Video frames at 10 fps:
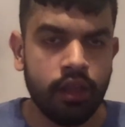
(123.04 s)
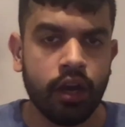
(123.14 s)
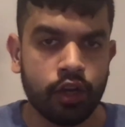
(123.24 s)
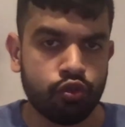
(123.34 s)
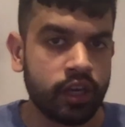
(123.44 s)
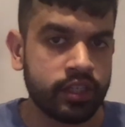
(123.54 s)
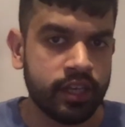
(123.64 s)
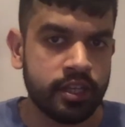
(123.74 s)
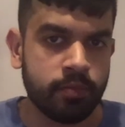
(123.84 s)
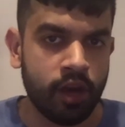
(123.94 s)
uh, drugs
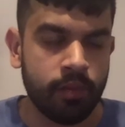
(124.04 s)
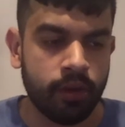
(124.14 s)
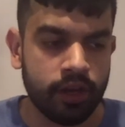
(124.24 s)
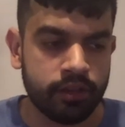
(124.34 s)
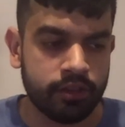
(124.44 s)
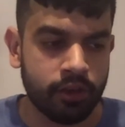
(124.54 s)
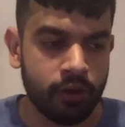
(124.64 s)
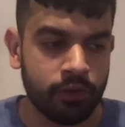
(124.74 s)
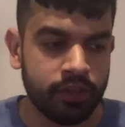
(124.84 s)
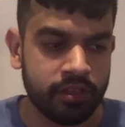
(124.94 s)
in its pipeline.
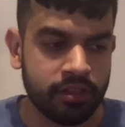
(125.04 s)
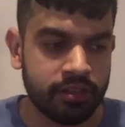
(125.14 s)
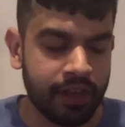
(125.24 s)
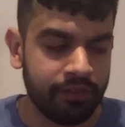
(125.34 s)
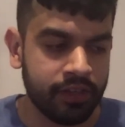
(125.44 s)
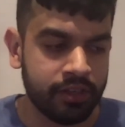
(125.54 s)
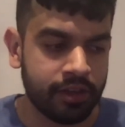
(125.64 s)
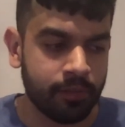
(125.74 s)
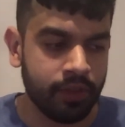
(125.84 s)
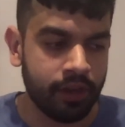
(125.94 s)
So this is definitely
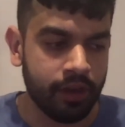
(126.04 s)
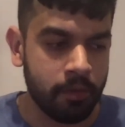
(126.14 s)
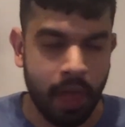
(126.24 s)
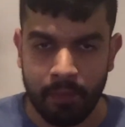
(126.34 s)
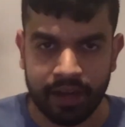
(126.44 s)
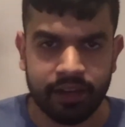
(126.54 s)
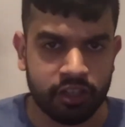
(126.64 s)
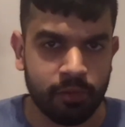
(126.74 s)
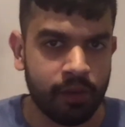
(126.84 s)
something um, I'm adding to my